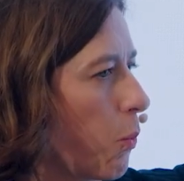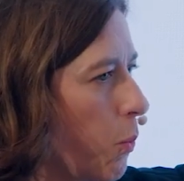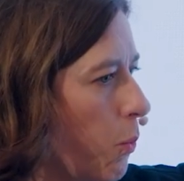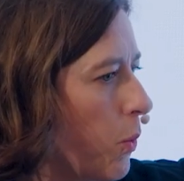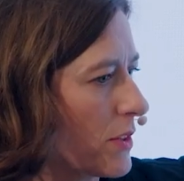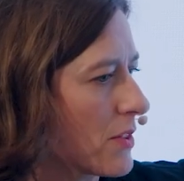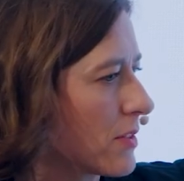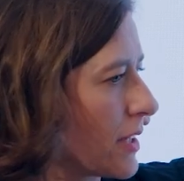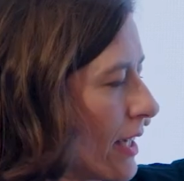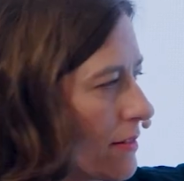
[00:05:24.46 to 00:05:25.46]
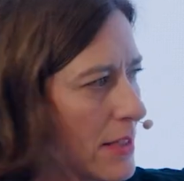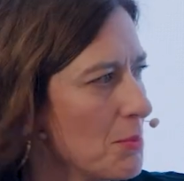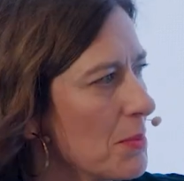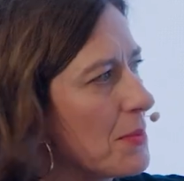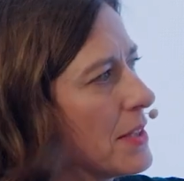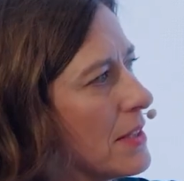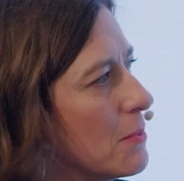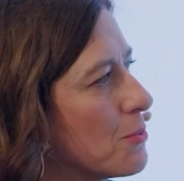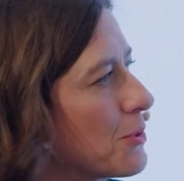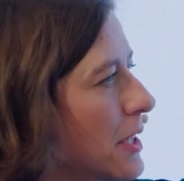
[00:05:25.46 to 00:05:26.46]
What can
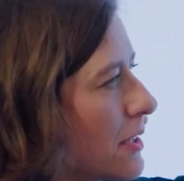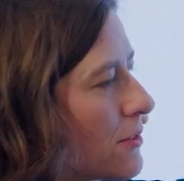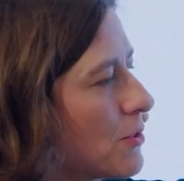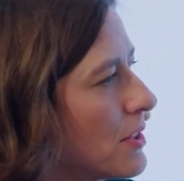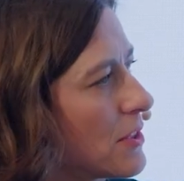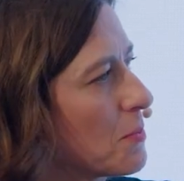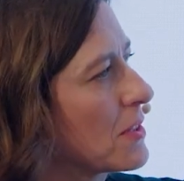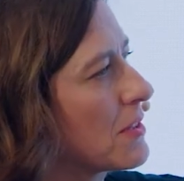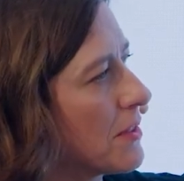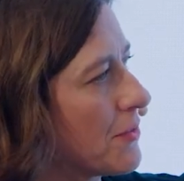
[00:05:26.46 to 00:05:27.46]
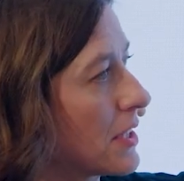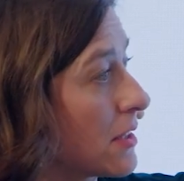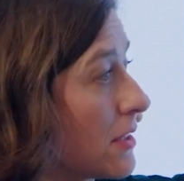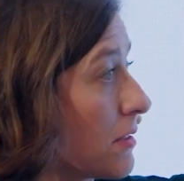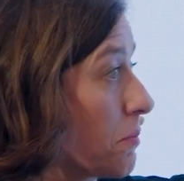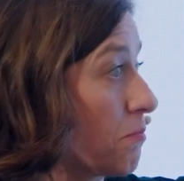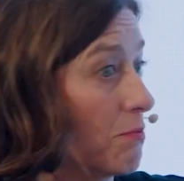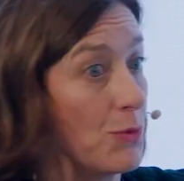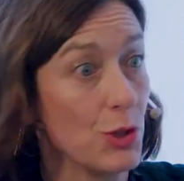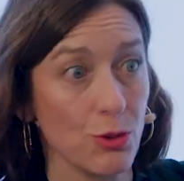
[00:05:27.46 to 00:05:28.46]
DPP bring to this specific
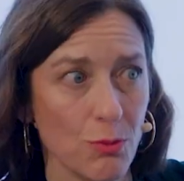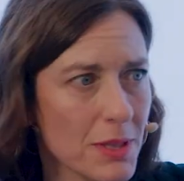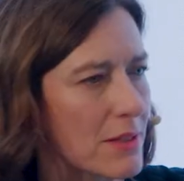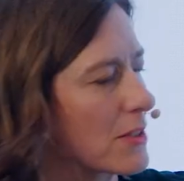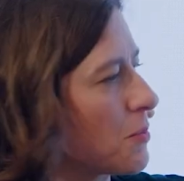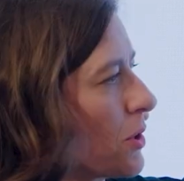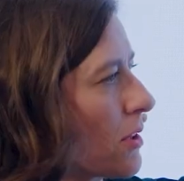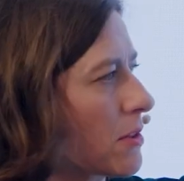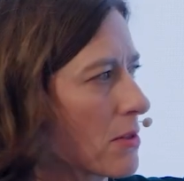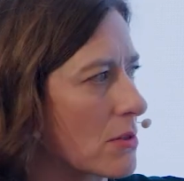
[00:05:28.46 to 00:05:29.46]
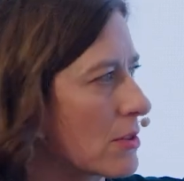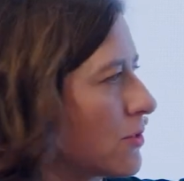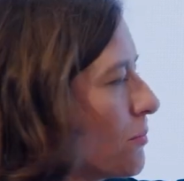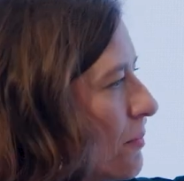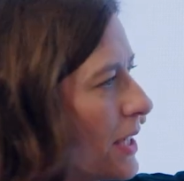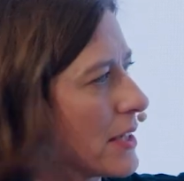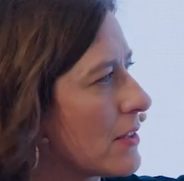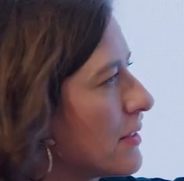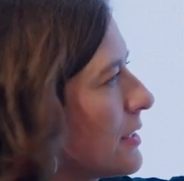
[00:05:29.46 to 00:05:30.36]
new business model, or to make it